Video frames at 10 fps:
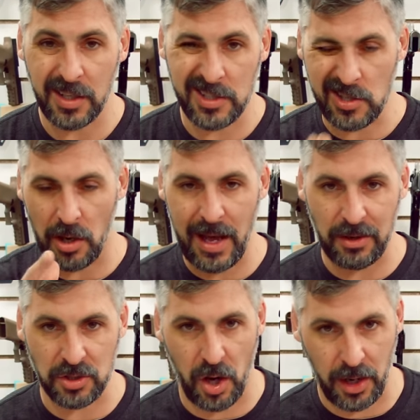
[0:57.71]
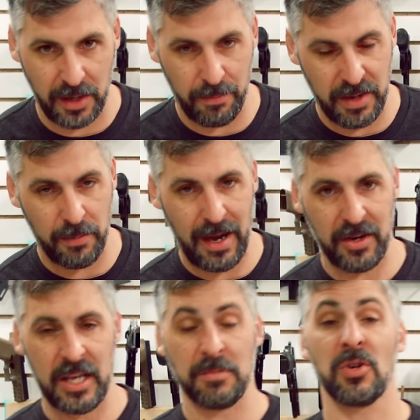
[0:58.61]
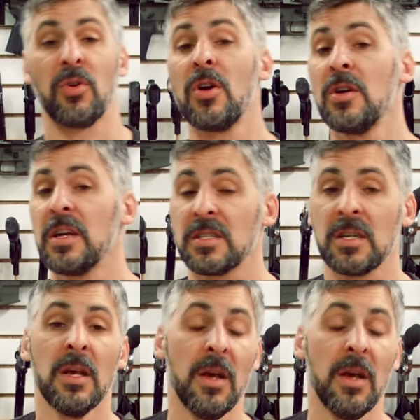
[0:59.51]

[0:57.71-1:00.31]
let's start out talking a bit about him. So Ernest,